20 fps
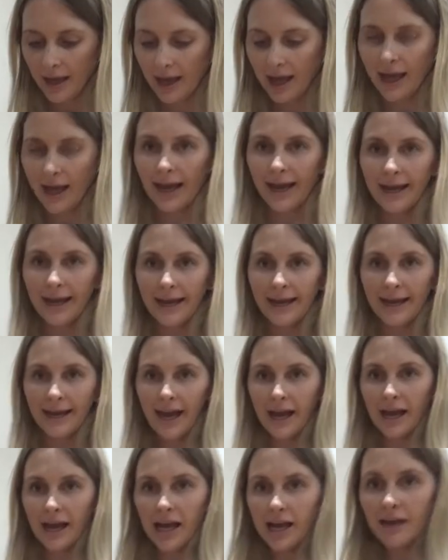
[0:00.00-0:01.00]
I
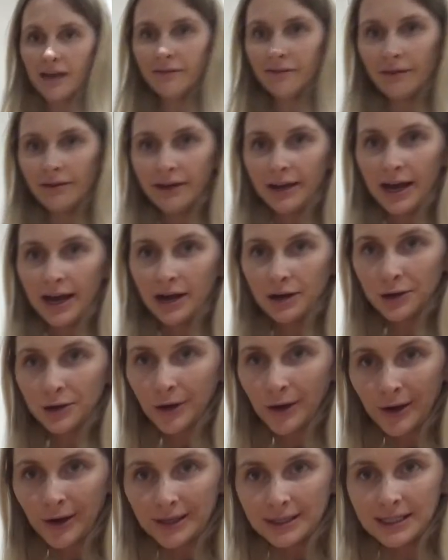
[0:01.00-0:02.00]
have now
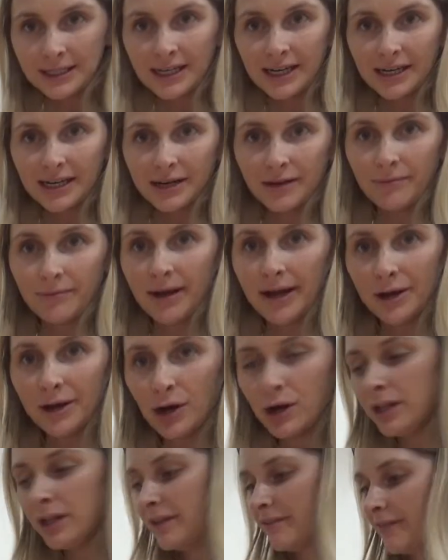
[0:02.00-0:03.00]
coated my
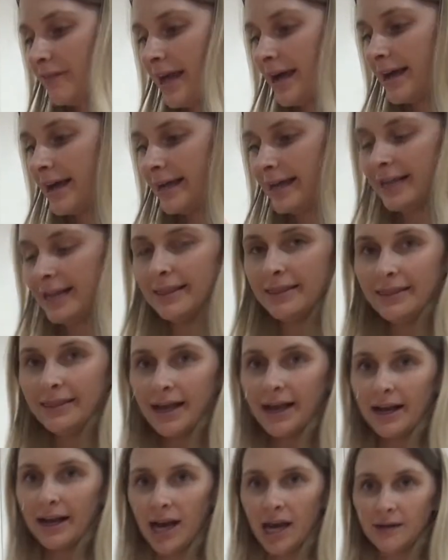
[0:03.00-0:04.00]
cauliflower in
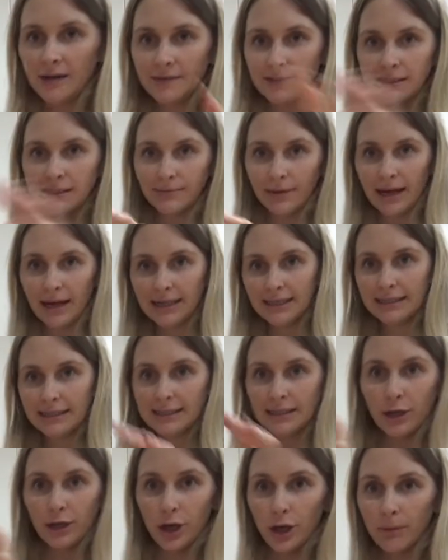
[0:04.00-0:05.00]
that kind of
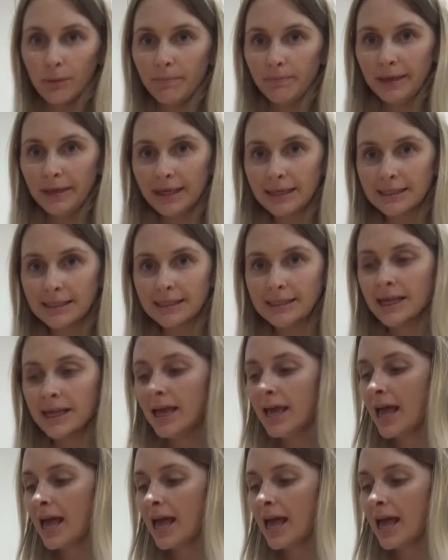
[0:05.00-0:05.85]
spice herb mix,